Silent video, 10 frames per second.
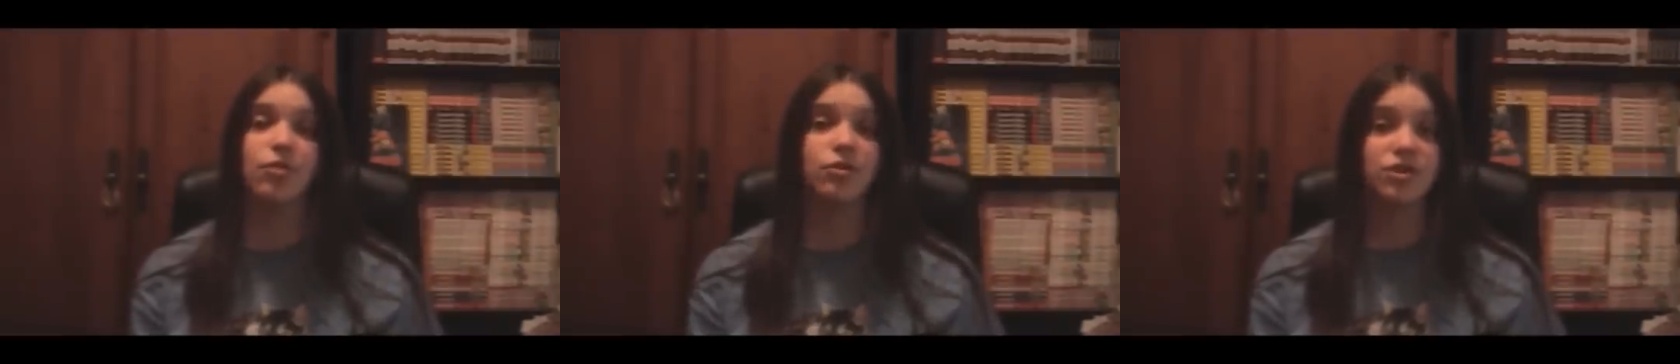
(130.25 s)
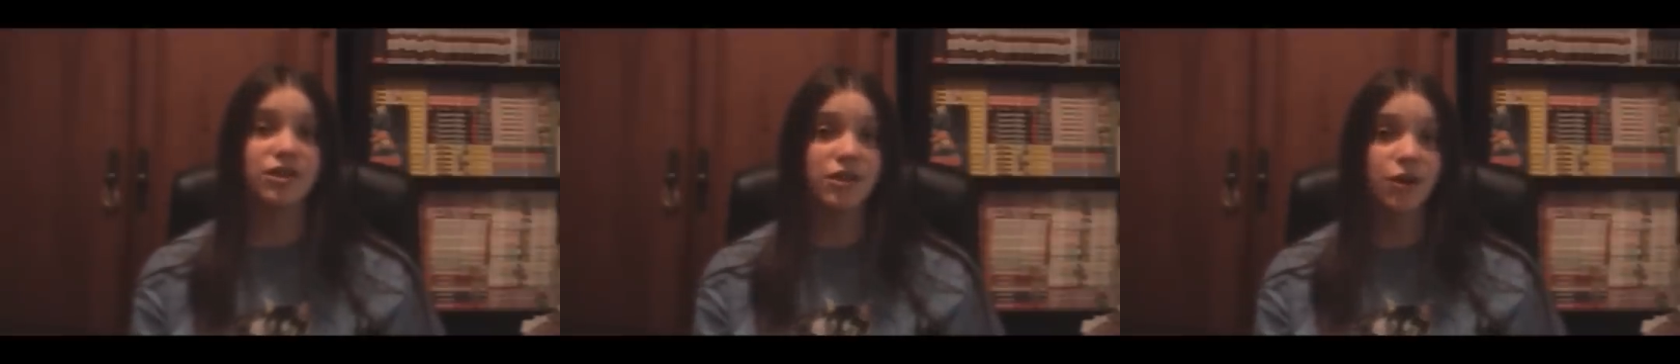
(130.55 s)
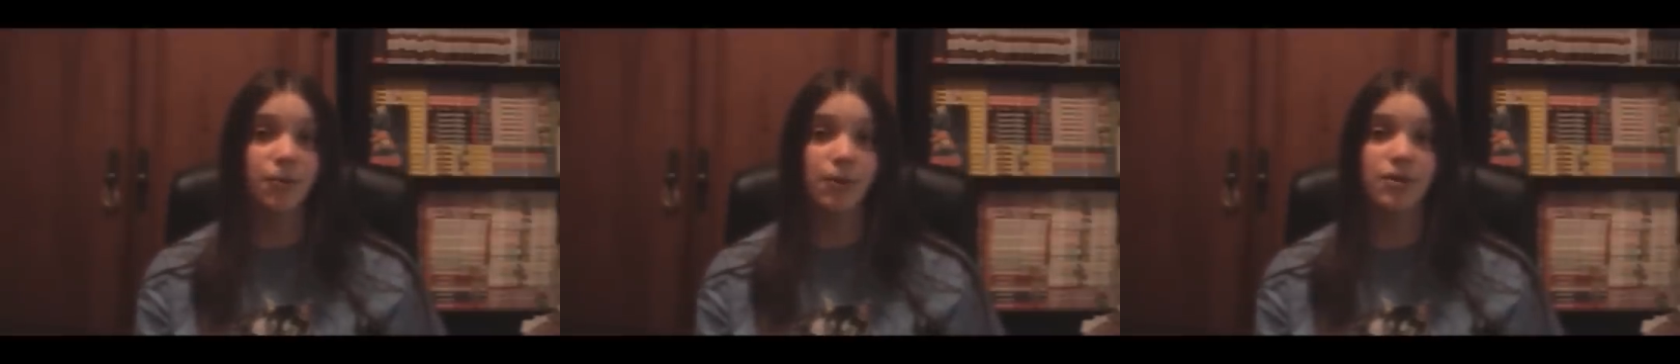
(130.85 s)

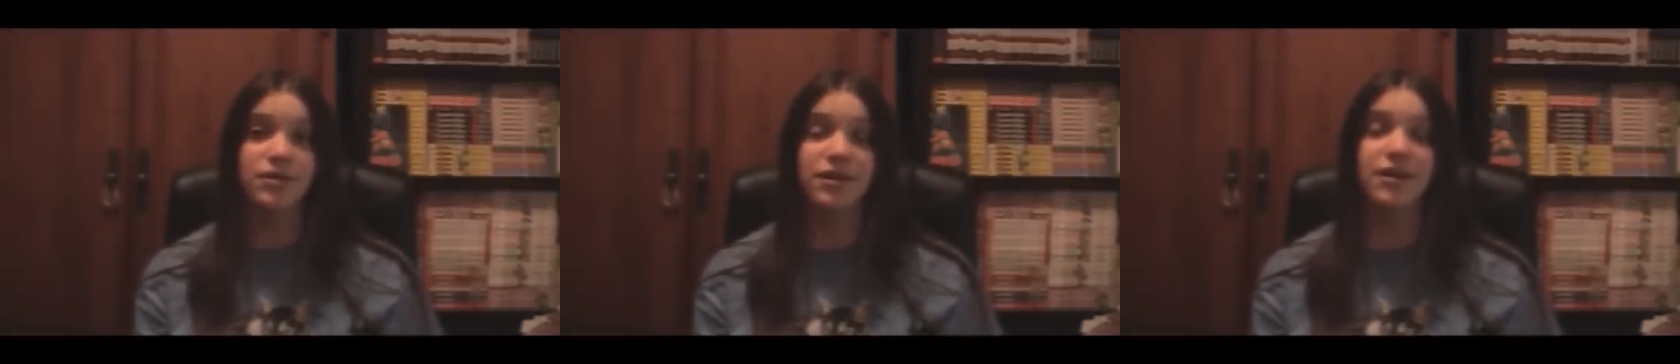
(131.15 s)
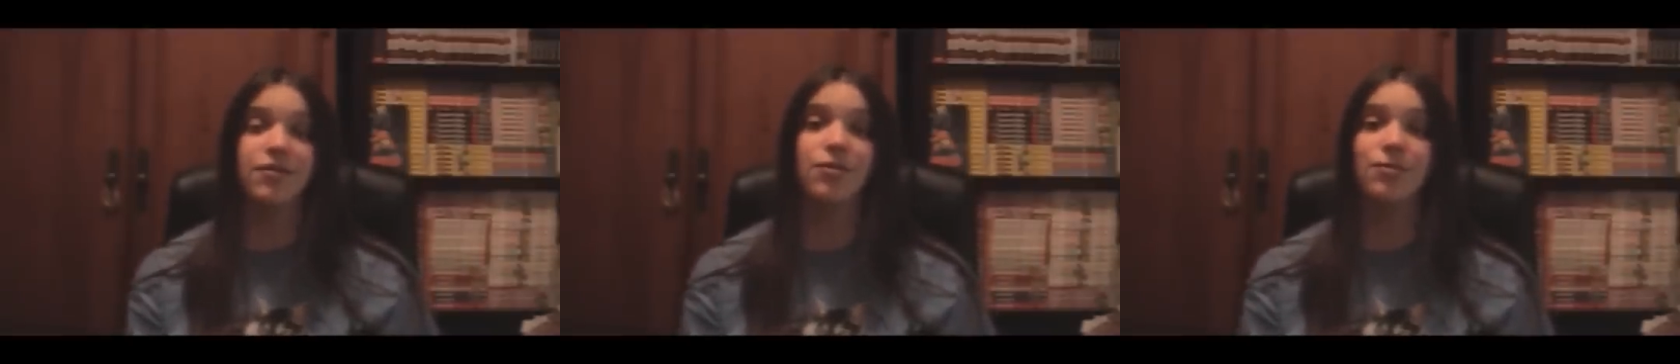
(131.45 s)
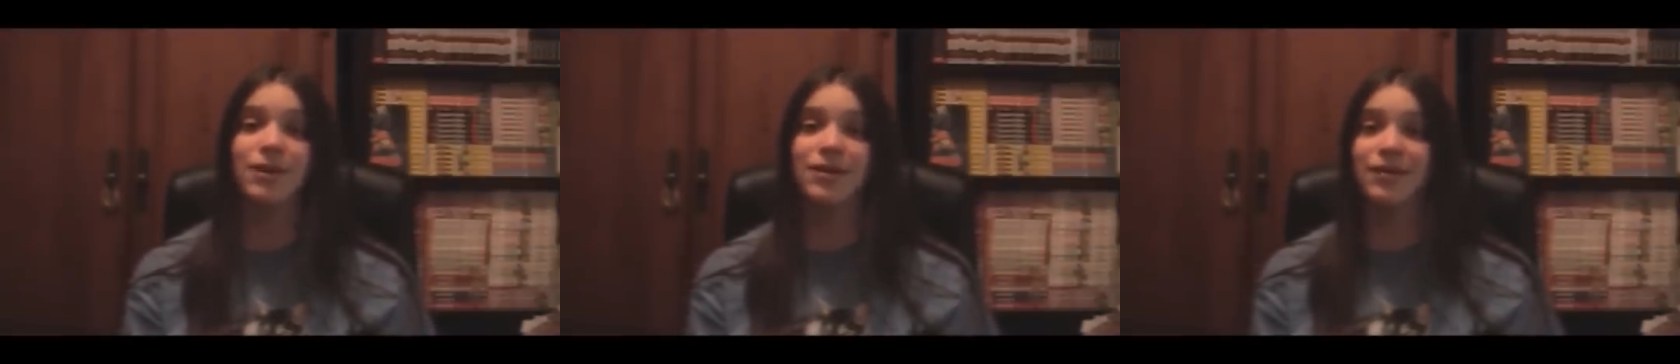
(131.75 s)
Oshino person, who
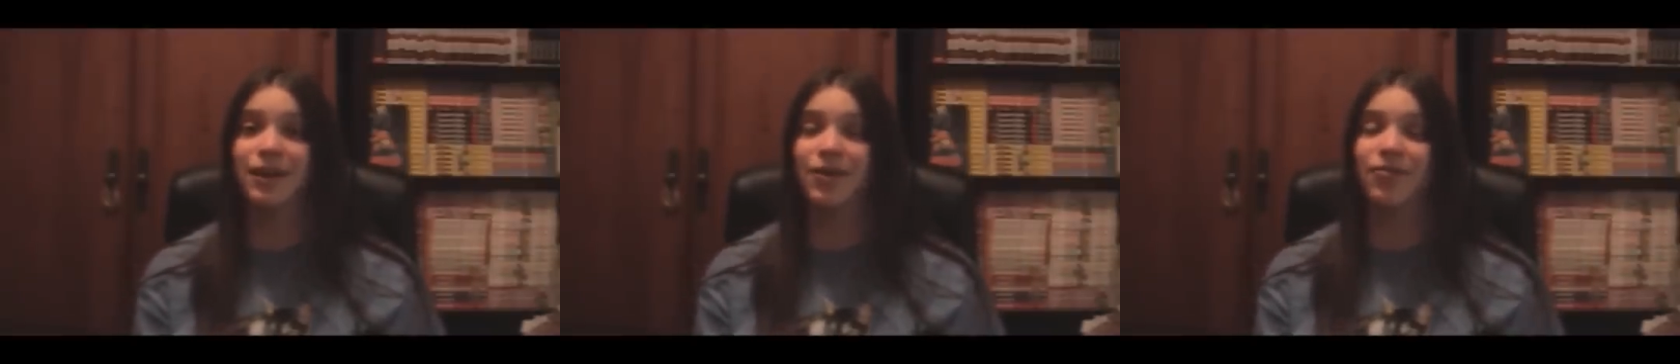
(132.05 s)
we later